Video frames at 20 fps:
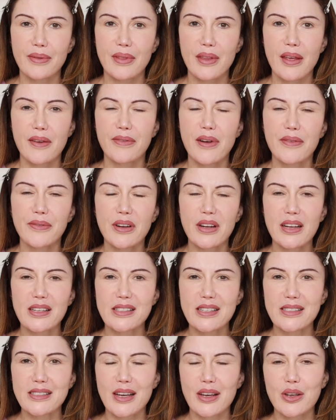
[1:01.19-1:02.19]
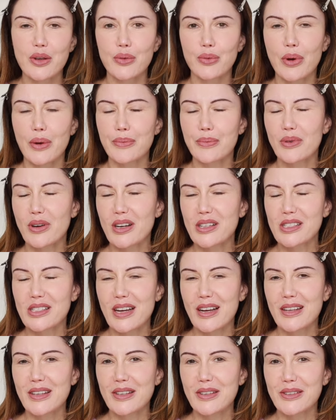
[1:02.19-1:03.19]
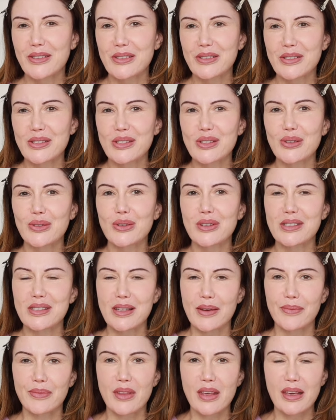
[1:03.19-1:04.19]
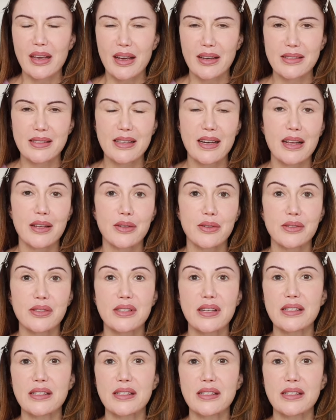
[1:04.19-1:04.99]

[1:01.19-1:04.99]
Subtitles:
If I forget to tell you what brush I used or something else that I used,